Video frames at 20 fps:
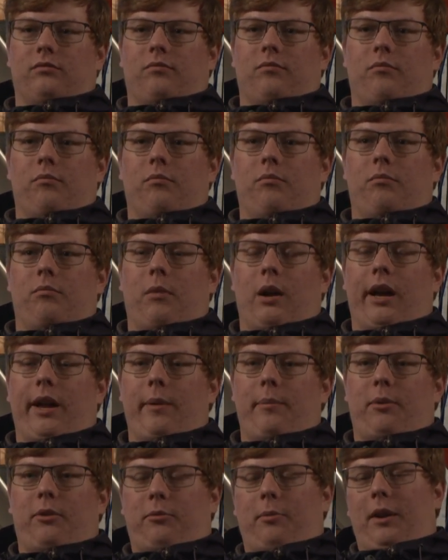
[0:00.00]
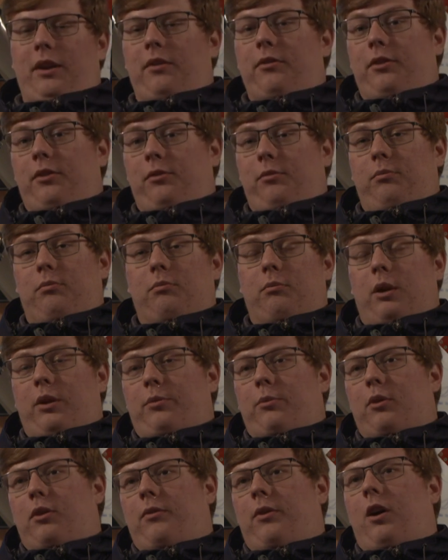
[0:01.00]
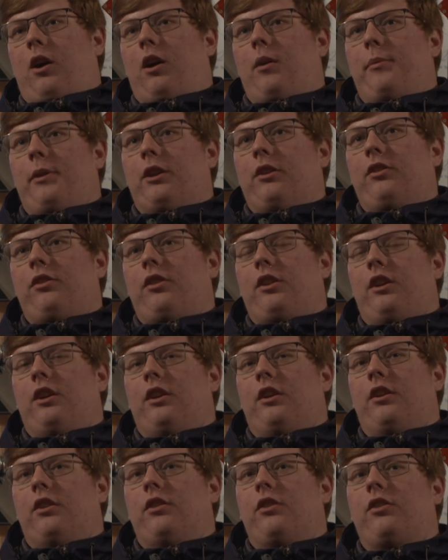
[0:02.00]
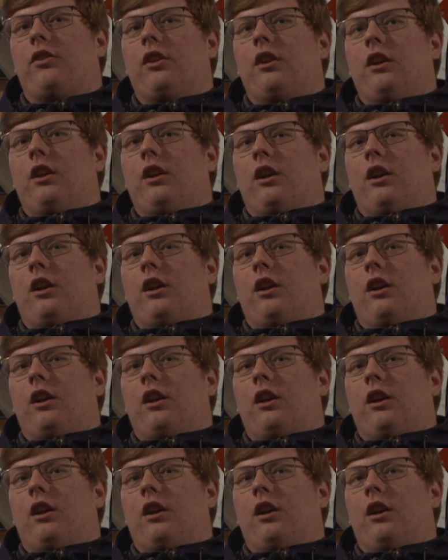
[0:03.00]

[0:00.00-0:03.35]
my perspective as much more of a hobbyist, is